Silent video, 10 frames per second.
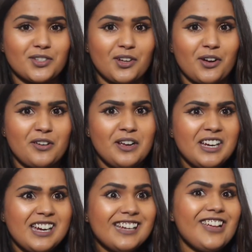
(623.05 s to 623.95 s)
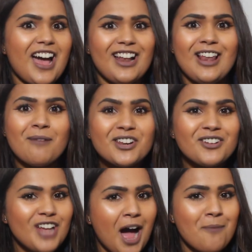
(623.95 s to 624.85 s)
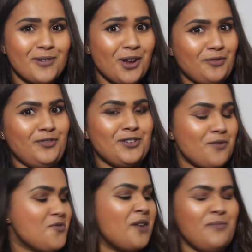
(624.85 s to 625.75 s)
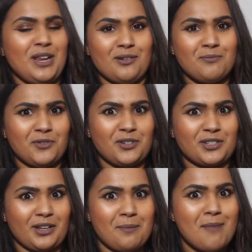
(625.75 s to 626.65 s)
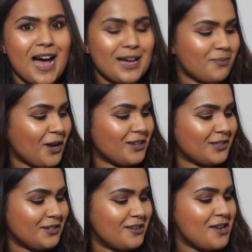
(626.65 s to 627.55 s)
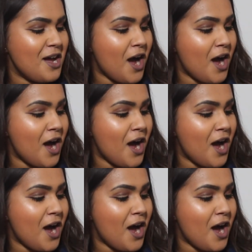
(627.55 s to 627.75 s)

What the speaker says: So yeah, let me know down below if you know what I mean. I'm not just like a mad person.